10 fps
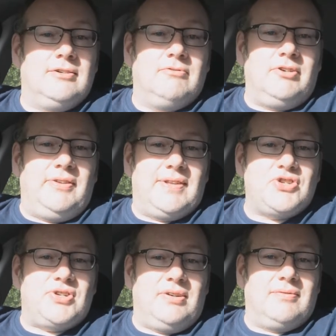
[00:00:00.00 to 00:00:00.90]
right,
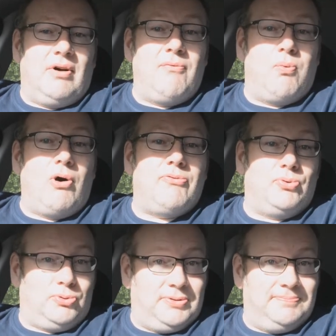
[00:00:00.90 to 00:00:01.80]
that's it. I've
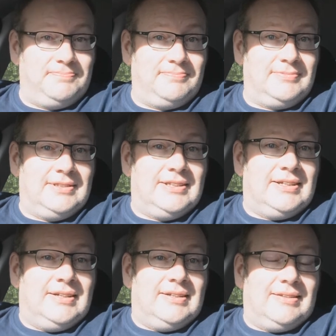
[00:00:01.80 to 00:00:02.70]
waffled.
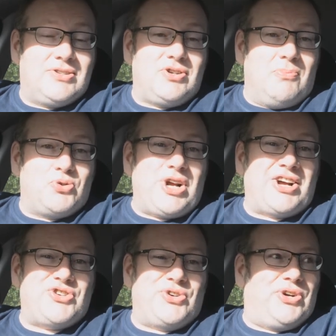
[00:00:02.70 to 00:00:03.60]
There's not much
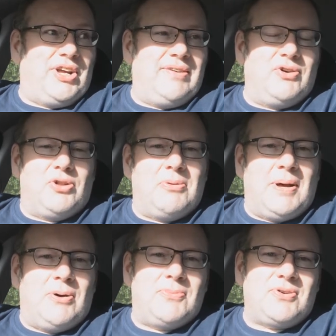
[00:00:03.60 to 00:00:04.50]
action I can give you at the
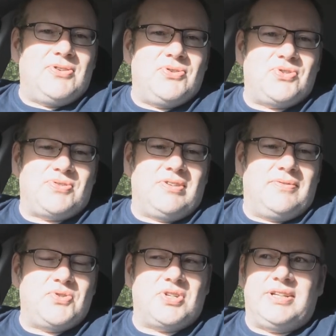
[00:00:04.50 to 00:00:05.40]
moment because
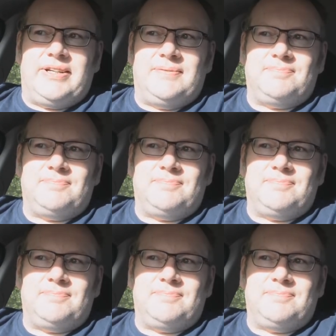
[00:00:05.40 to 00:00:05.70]
obviously